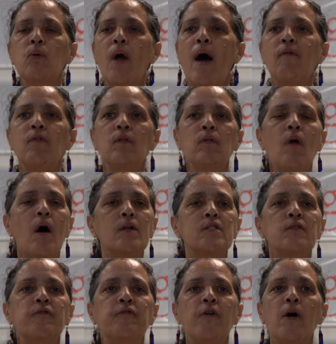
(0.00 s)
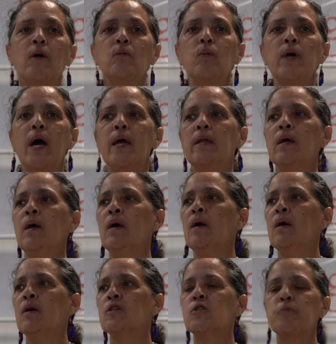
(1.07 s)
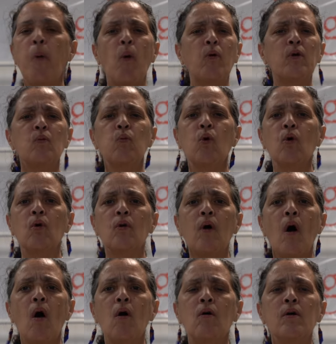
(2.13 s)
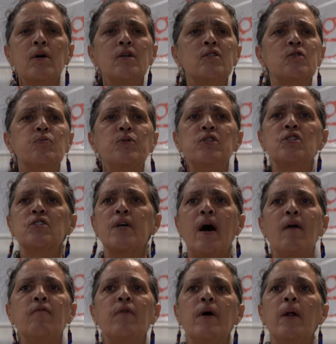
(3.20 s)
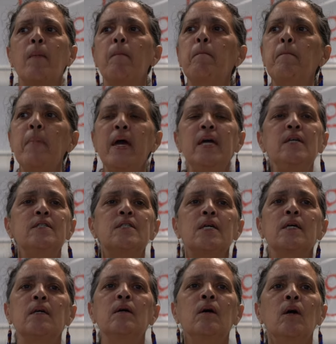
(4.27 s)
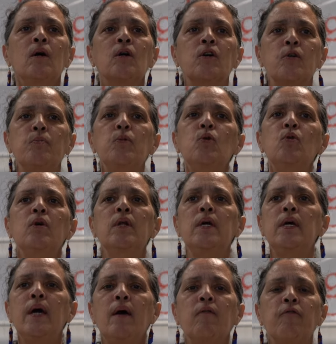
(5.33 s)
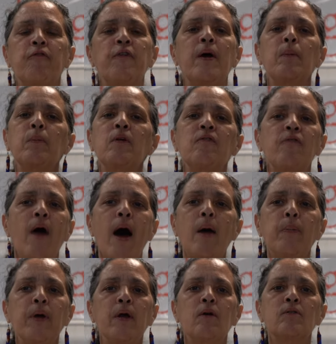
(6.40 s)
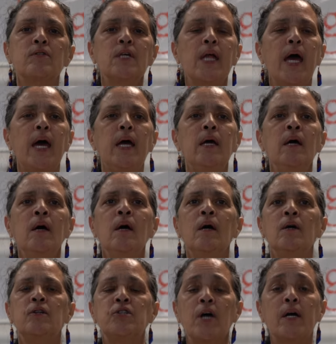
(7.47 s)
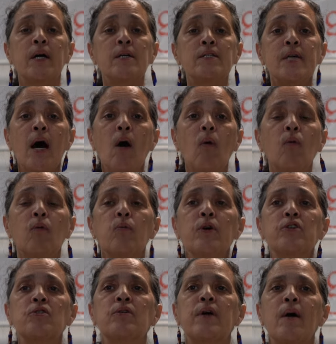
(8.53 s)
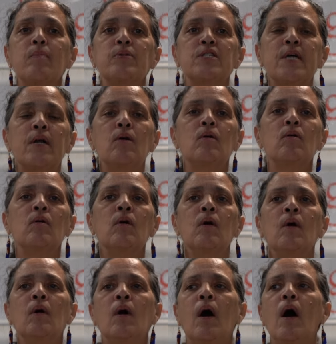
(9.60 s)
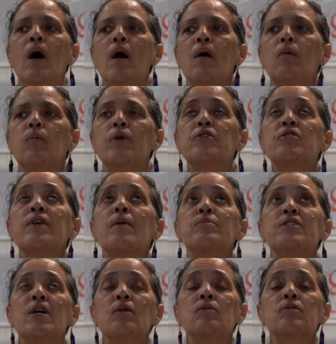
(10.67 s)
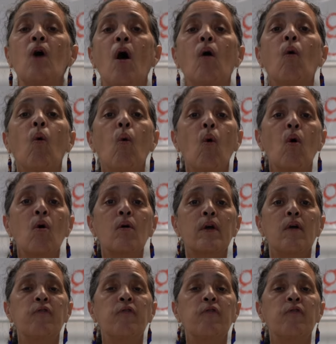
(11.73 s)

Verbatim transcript: We're having lots of fun. We had spoken word artists. We just have an amazing community and family vibe here today. Check us out, Richard Kemp Center, uh, richardkempcenter.org.